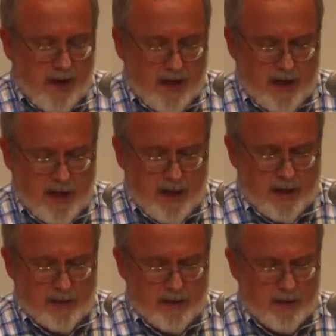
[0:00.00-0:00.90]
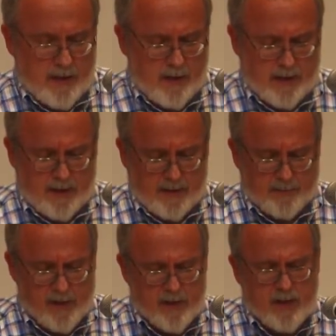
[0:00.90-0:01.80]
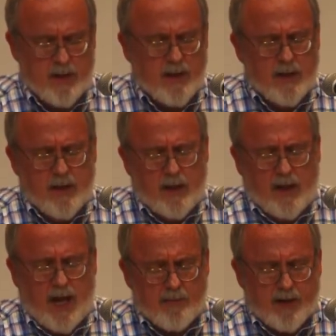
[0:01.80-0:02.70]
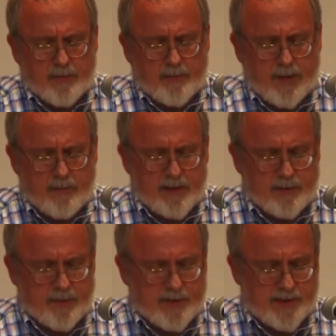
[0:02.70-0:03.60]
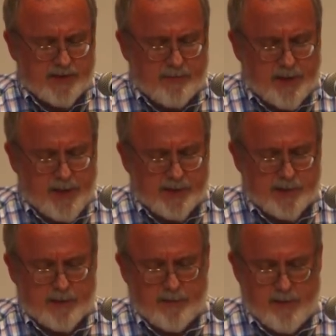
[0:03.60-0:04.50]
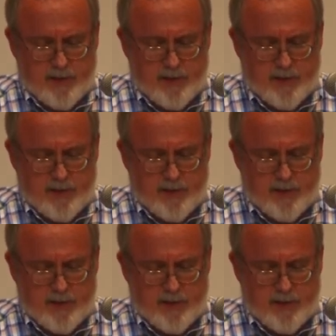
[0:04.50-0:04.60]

And how about public participation?